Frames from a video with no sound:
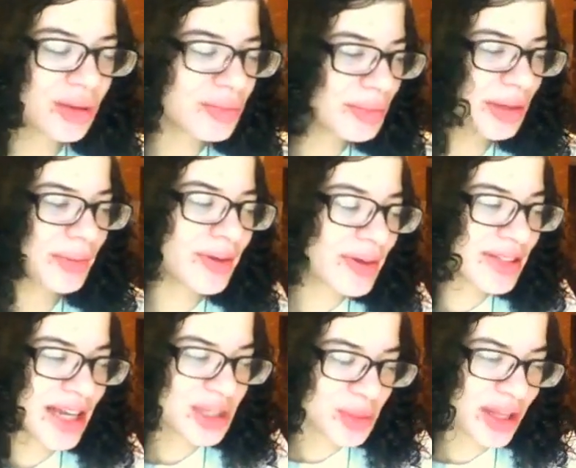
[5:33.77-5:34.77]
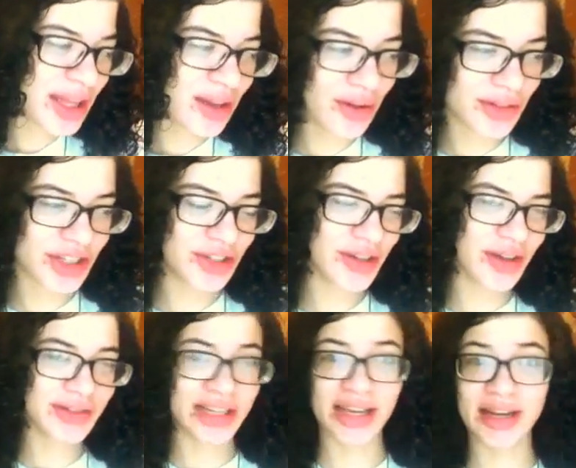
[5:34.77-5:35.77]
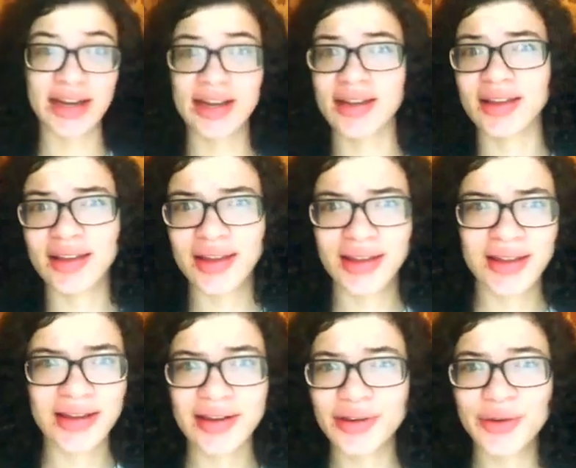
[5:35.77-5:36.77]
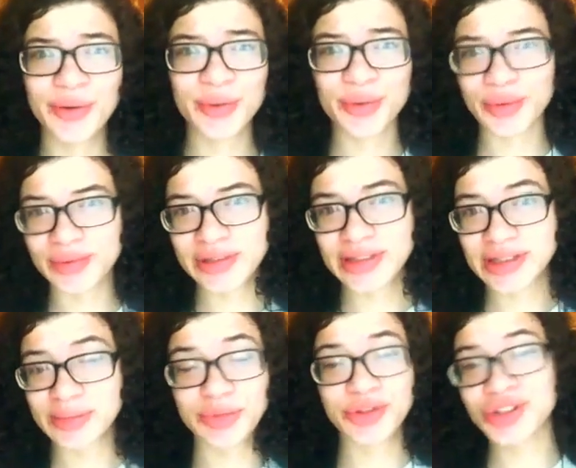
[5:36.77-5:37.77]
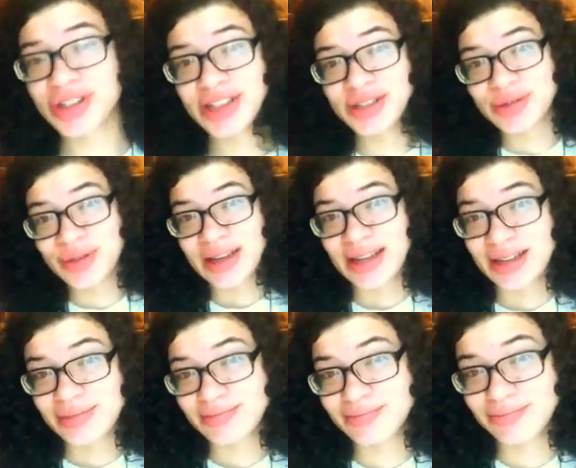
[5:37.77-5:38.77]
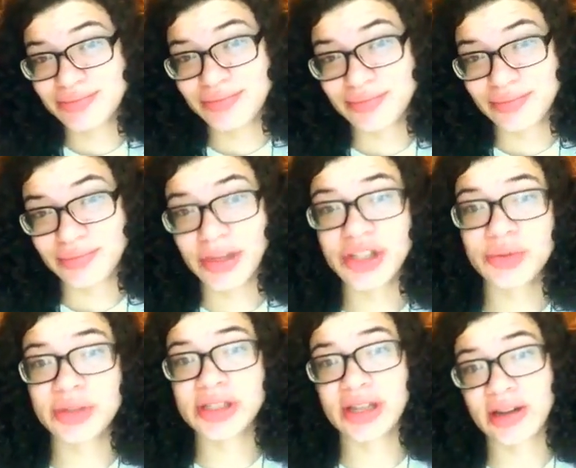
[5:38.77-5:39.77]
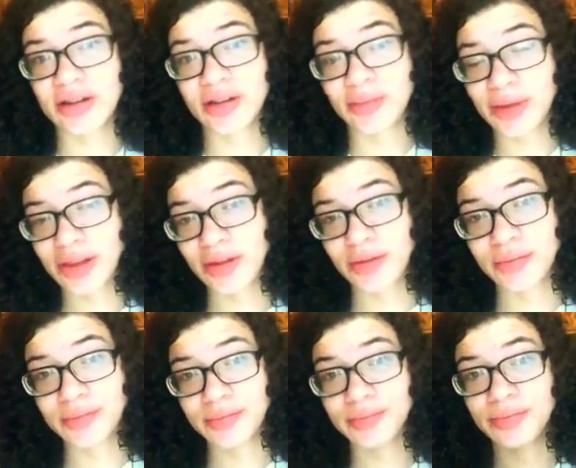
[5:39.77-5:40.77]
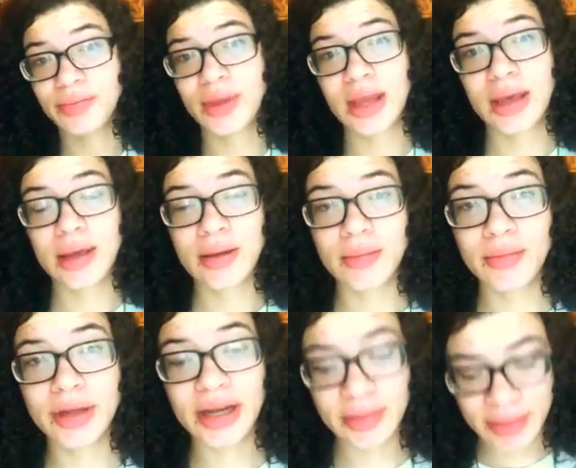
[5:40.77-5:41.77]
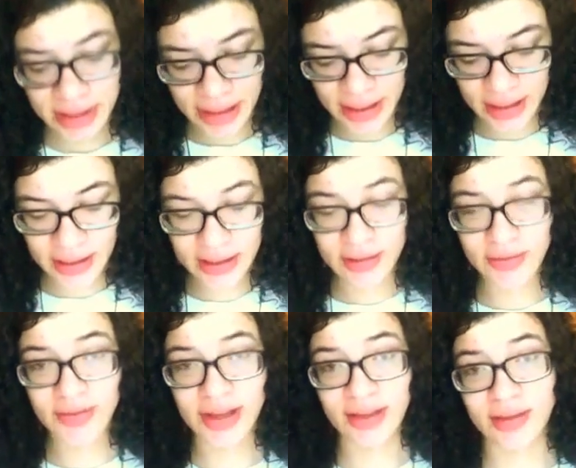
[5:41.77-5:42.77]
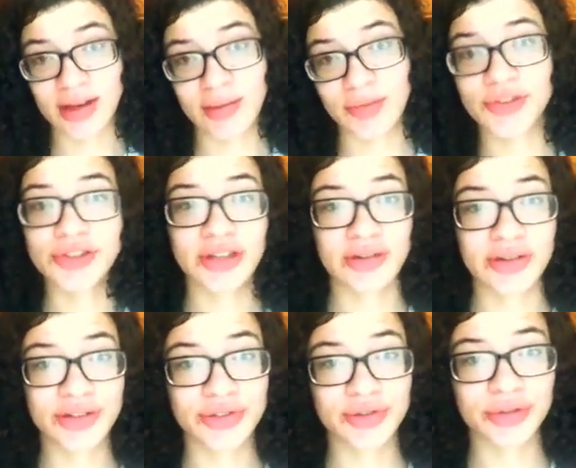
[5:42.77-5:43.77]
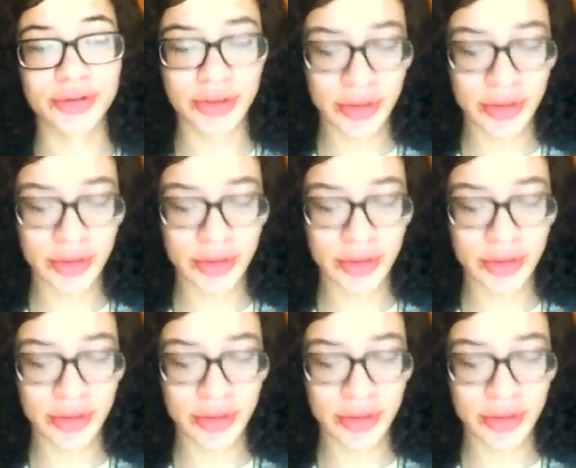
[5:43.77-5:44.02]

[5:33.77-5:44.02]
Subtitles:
people always ask me, like, oh, do you go tanning? No, I'm just born this way. My twin's lighter than me, though. But I mean, I like the fact that I'm multiracial,